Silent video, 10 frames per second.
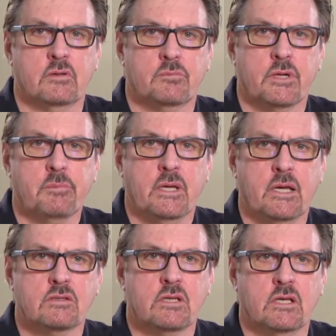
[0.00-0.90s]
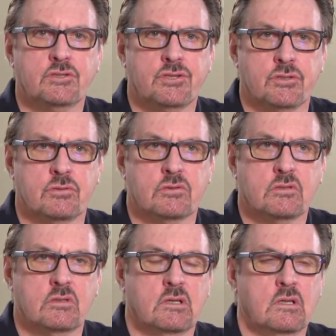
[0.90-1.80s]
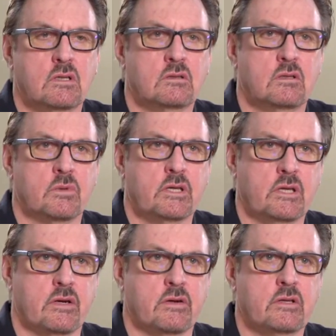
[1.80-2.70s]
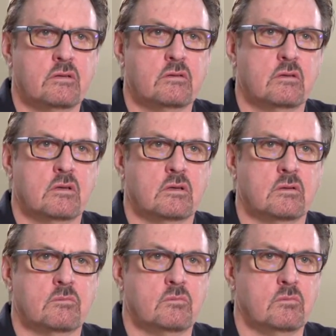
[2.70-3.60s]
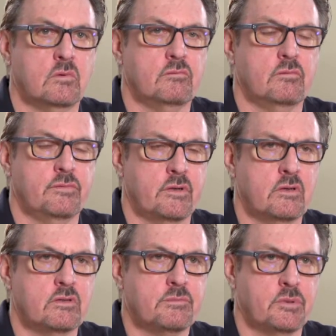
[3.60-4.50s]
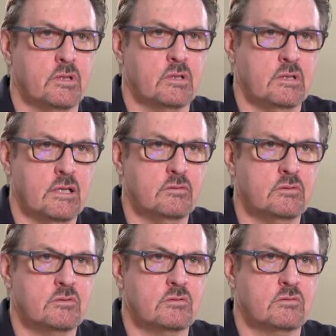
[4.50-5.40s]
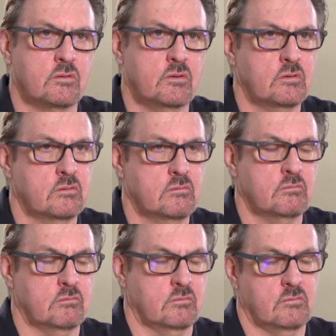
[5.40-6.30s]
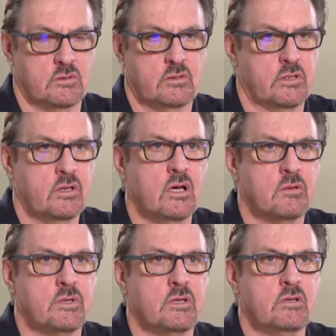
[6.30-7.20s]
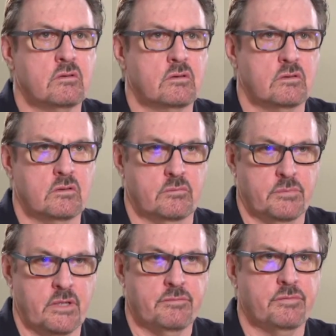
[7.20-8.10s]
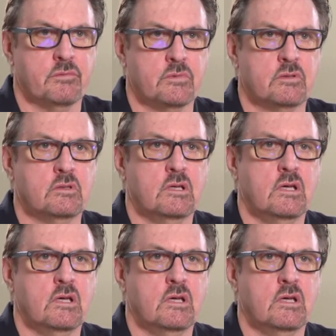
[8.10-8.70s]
brake pads and shoes that we carry. Various product levels, so you can look at economy, you can look at better fitment.